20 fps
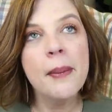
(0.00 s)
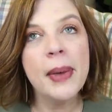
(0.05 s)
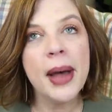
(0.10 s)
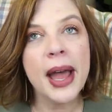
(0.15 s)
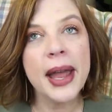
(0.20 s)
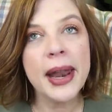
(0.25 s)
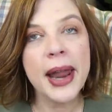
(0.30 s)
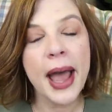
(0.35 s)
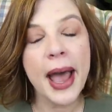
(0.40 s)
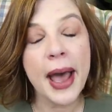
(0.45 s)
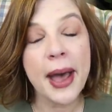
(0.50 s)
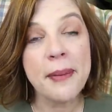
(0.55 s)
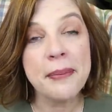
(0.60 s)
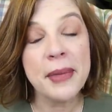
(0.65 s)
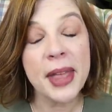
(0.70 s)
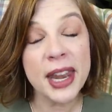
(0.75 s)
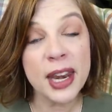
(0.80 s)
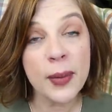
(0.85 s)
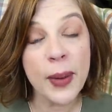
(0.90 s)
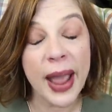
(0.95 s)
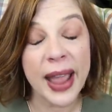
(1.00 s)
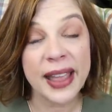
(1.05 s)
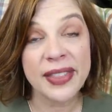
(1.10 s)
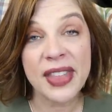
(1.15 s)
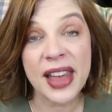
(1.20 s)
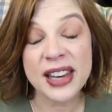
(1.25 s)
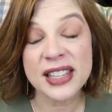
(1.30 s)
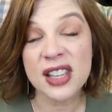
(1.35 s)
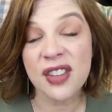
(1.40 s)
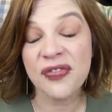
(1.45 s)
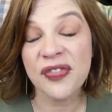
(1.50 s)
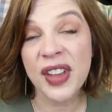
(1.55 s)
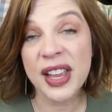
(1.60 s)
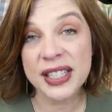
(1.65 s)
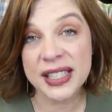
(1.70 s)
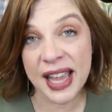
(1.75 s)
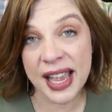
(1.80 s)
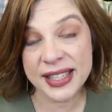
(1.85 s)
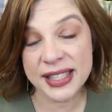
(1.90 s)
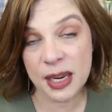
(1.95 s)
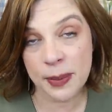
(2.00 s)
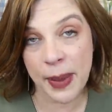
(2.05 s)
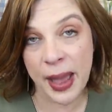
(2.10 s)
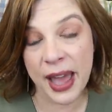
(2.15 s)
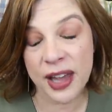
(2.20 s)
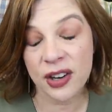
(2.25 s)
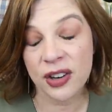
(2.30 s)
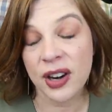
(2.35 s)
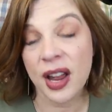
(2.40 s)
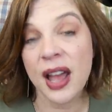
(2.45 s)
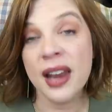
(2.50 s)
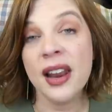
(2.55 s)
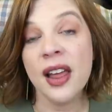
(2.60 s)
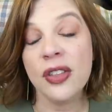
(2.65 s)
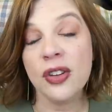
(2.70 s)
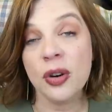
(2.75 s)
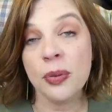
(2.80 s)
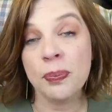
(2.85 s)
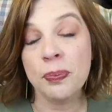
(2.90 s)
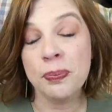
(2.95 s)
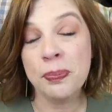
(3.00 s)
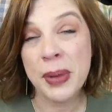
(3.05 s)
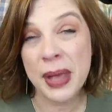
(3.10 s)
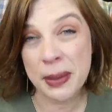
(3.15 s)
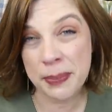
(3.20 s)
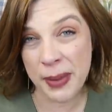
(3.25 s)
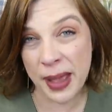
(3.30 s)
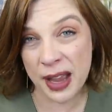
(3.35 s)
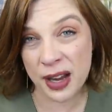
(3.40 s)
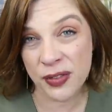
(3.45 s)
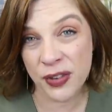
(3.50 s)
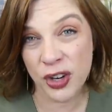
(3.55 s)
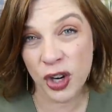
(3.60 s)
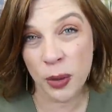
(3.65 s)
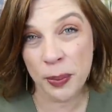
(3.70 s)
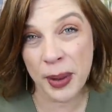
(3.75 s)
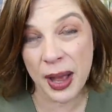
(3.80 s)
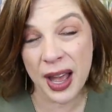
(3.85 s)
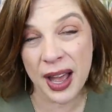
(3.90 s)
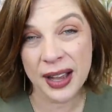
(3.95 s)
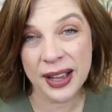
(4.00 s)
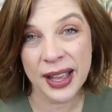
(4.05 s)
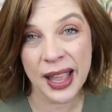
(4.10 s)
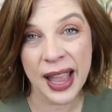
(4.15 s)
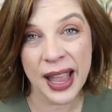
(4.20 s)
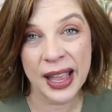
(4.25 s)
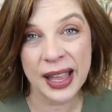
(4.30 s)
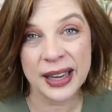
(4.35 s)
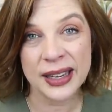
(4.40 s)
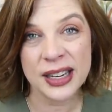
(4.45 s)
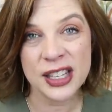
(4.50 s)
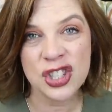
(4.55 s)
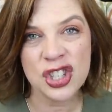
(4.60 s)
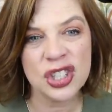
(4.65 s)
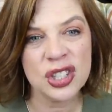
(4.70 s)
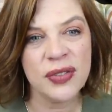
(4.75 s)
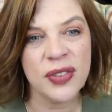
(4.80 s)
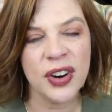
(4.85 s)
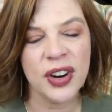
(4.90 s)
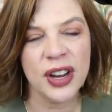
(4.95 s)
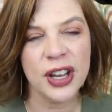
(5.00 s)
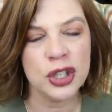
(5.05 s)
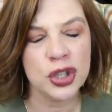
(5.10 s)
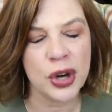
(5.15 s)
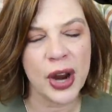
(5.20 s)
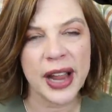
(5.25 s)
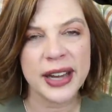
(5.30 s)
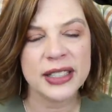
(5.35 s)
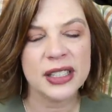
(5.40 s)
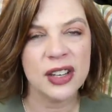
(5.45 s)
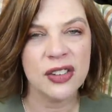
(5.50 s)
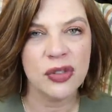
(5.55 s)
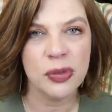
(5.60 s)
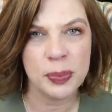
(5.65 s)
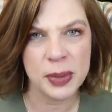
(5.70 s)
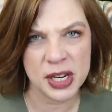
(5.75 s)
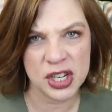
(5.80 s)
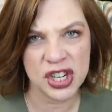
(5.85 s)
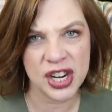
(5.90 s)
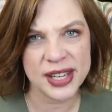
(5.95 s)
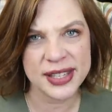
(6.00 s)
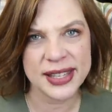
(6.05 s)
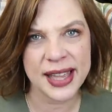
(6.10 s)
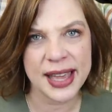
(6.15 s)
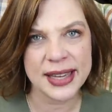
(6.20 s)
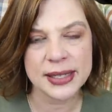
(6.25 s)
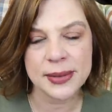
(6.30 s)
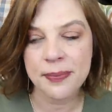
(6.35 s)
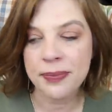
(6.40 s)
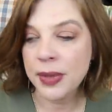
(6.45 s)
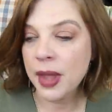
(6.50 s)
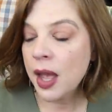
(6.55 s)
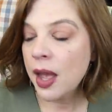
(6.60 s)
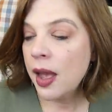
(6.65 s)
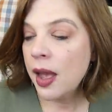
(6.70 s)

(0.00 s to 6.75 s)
But um, anyway, that is a fantastic pattern, another big bang for your buck, and it's just a very attractive P J set.